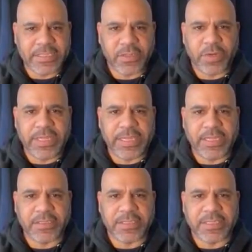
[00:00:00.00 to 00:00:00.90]
Is there anything
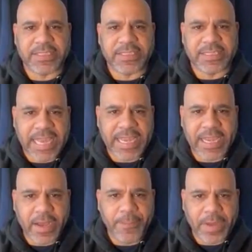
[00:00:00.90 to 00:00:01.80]
else to
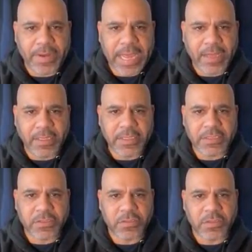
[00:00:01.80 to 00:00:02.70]
say about
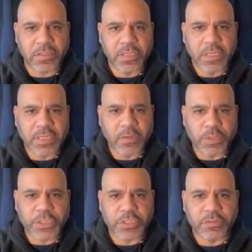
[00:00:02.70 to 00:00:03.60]
Atlas that
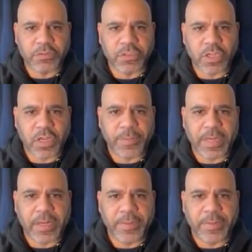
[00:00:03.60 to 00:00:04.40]
we should talk about?